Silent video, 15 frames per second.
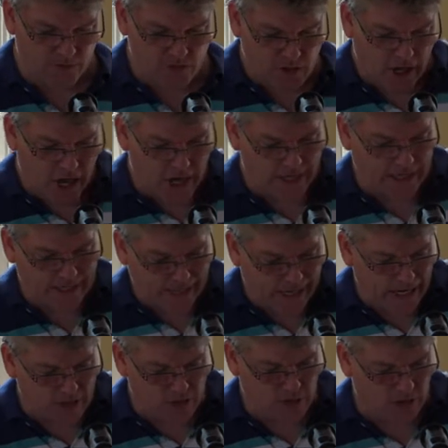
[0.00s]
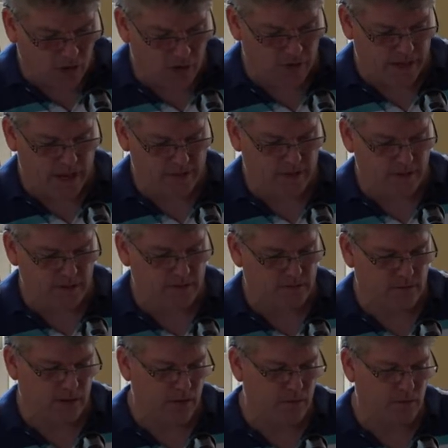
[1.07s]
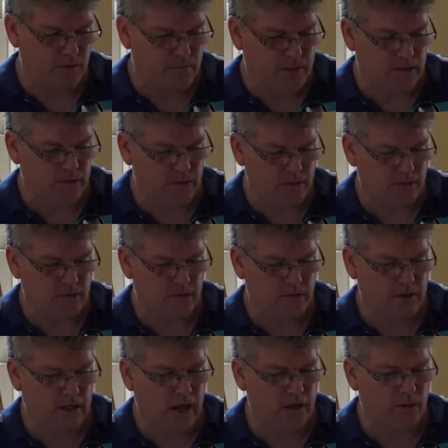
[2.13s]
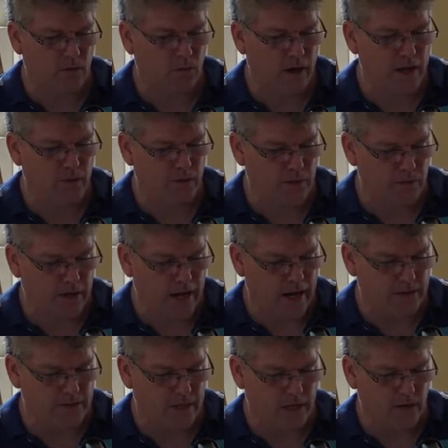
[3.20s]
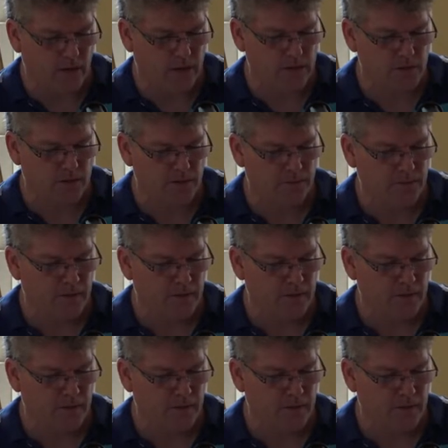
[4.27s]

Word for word: Is God against all that? That's that would have been the kind of way we would ask that question.